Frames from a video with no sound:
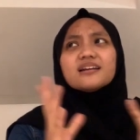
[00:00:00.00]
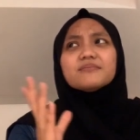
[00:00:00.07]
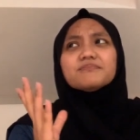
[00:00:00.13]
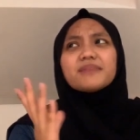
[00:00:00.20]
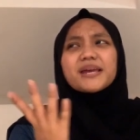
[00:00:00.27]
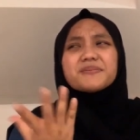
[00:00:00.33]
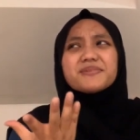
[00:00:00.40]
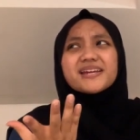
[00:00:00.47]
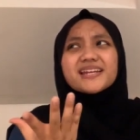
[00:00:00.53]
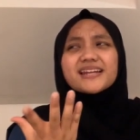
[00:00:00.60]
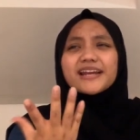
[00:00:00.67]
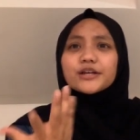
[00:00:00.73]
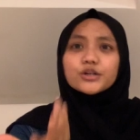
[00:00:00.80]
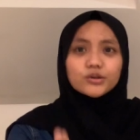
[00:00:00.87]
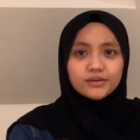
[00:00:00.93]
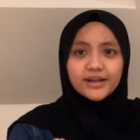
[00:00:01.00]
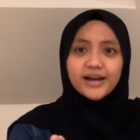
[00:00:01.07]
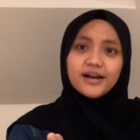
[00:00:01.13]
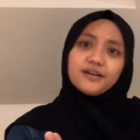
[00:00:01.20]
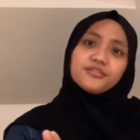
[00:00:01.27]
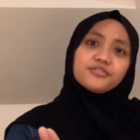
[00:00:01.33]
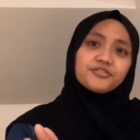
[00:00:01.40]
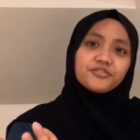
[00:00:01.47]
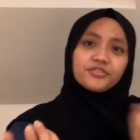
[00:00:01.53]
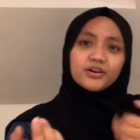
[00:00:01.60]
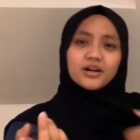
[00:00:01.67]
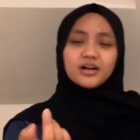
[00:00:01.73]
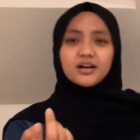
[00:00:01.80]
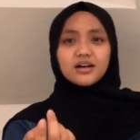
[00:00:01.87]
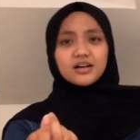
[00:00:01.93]
Maybe they don't have
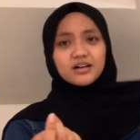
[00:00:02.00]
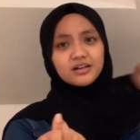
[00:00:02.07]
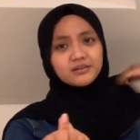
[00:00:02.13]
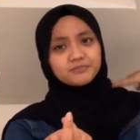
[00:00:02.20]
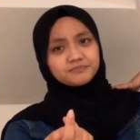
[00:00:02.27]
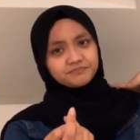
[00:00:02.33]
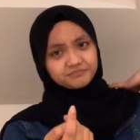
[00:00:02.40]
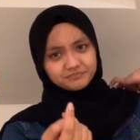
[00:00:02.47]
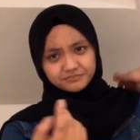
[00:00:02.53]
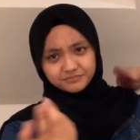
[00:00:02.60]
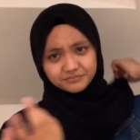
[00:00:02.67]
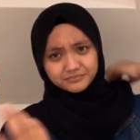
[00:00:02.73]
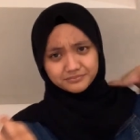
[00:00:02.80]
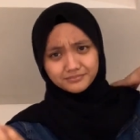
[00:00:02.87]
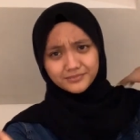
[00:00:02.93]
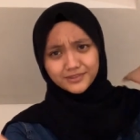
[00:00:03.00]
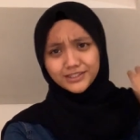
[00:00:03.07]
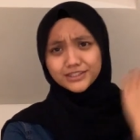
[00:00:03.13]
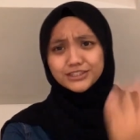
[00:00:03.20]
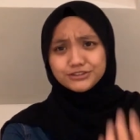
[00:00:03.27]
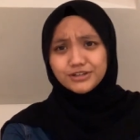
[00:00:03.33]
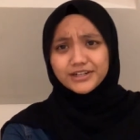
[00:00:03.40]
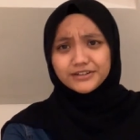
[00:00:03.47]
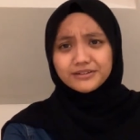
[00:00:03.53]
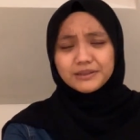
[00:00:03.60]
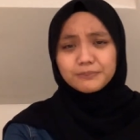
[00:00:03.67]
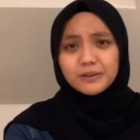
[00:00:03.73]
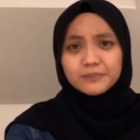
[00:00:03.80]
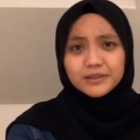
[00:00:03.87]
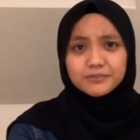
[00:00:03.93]
um, the Dragon
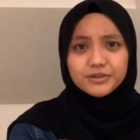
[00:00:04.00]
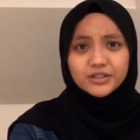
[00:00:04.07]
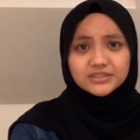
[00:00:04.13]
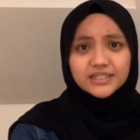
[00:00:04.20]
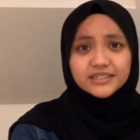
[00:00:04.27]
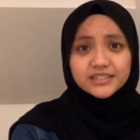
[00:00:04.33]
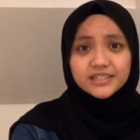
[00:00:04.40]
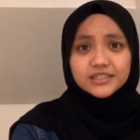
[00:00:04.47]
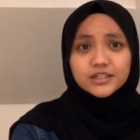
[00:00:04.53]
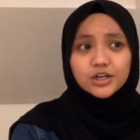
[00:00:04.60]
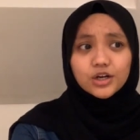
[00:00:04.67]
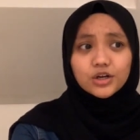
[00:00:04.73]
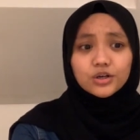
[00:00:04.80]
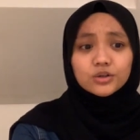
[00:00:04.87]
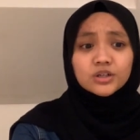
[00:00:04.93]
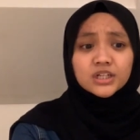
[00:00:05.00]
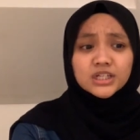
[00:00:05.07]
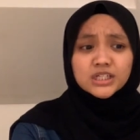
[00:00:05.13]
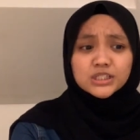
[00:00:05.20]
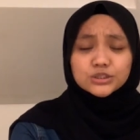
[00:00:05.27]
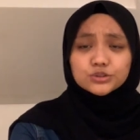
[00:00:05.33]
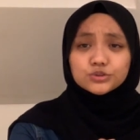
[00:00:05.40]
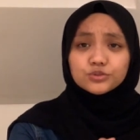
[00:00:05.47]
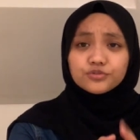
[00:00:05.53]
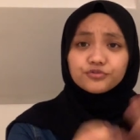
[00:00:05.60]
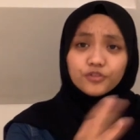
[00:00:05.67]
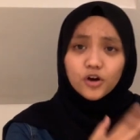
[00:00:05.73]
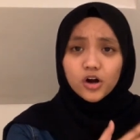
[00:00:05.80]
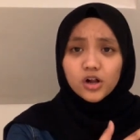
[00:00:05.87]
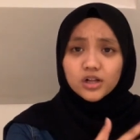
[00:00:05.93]
Republic because I did go to
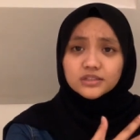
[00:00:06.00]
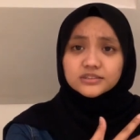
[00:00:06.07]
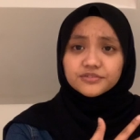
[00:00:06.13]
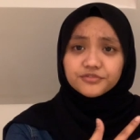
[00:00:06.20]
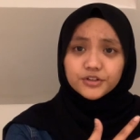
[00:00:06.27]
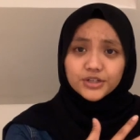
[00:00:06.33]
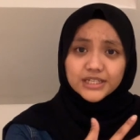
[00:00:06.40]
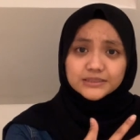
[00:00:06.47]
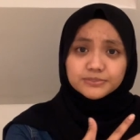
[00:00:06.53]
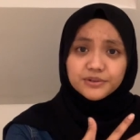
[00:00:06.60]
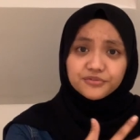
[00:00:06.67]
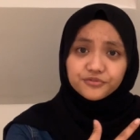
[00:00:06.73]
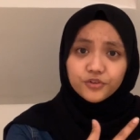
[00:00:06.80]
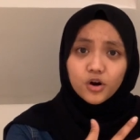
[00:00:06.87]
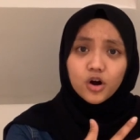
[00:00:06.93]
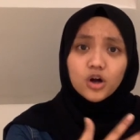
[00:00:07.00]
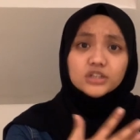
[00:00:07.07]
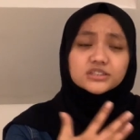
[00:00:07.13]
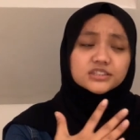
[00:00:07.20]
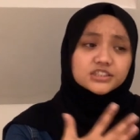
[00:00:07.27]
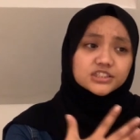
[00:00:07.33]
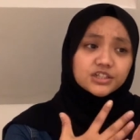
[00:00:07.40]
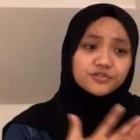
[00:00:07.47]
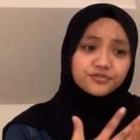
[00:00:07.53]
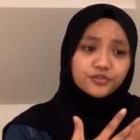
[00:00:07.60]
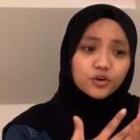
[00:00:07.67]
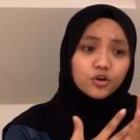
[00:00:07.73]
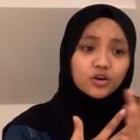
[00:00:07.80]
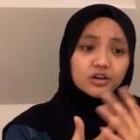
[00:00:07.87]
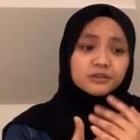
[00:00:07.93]
Foyles a few days before searching
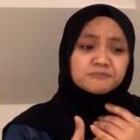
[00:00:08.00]
for